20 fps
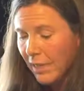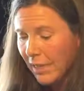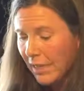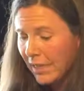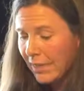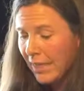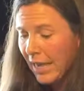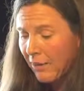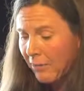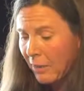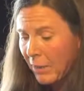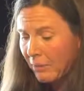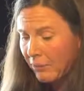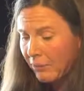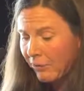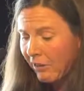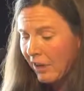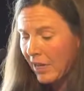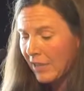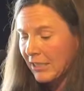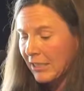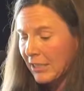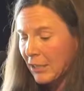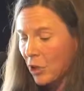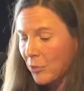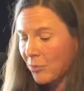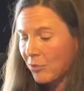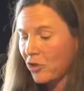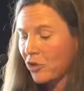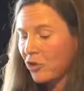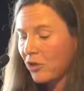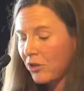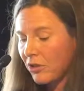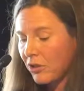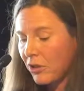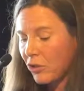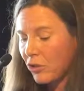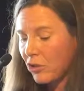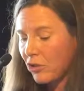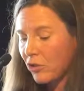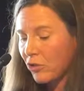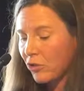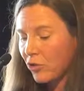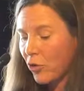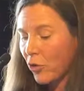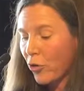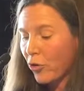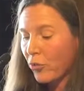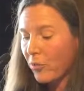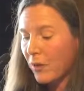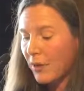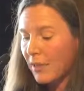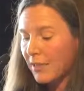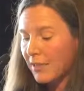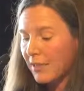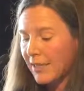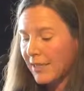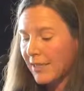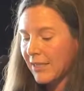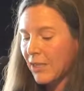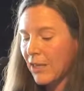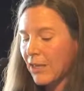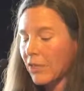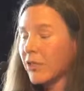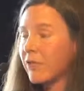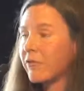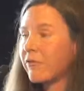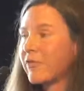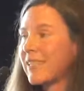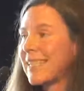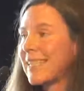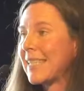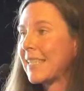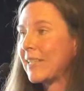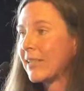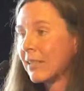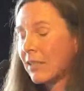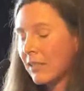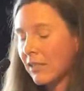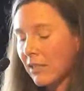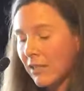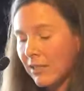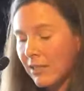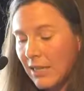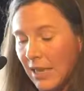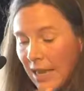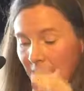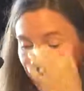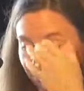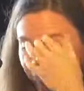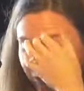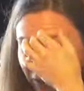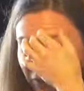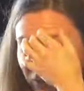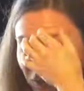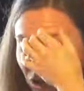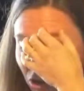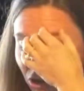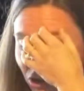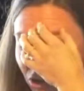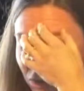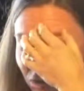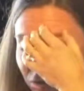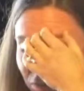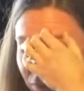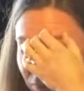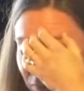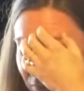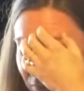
It thereby provided an opportunity to use humour as a site of resistance and refusal.